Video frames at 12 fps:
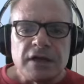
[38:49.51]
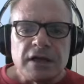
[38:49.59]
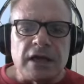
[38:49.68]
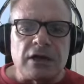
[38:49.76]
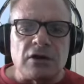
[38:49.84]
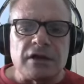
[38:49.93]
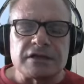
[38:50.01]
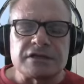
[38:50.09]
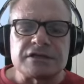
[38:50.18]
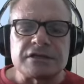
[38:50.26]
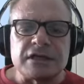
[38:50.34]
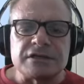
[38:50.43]
It,
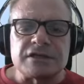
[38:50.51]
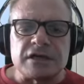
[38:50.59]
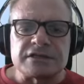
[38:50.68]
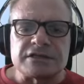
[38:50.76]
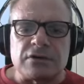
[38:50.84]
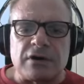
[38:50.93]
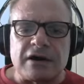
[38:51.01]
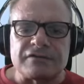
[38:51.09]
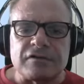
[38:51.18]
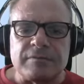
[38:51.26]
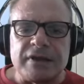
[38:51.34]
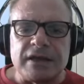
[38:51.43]
it does so
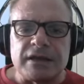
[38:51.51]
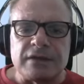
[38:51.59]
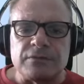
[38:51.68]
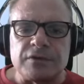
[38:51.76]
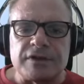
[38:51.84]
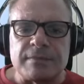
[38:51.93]
often begin with the